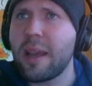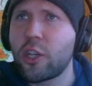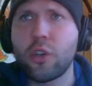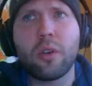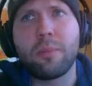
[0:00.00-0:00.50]
make
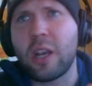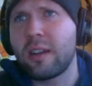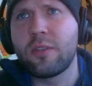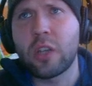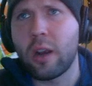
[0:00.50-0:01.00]
sure
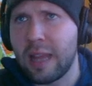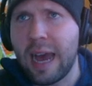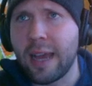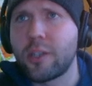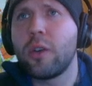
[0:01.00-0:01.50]
objectives are
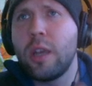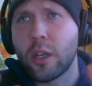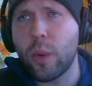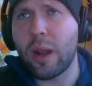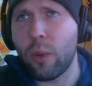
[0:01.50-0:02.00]
aligned. So
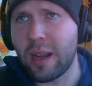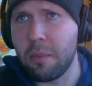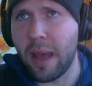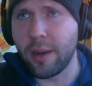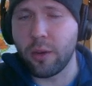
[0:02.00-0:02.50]
here's what I
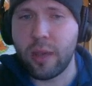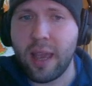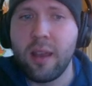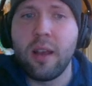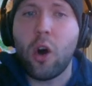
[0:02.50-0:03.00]
recommend, okay?